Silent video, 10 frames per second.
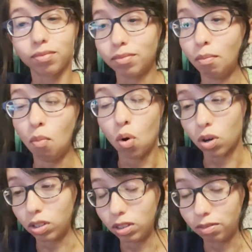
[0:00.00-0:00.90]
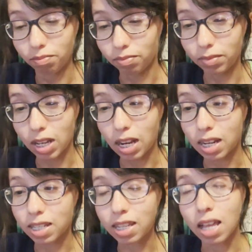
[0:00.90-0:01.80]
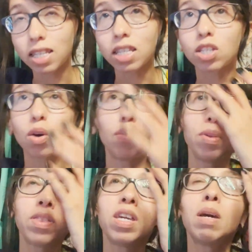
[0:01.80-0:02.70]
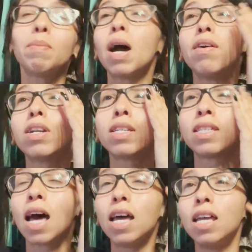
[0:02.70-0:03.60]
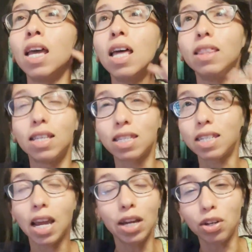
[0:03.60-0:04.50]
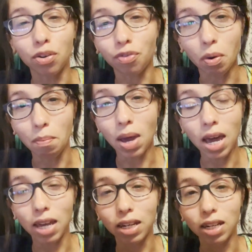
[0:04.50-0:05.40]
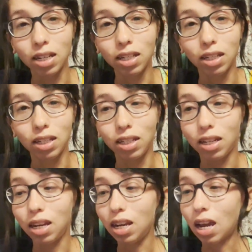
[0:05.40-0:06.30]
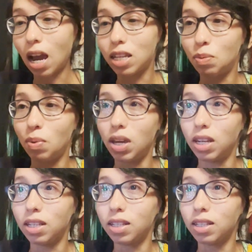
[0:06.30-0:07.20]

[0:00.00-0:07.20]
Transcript: moral in, in a sense. And so the thing about it is that the standard for men has been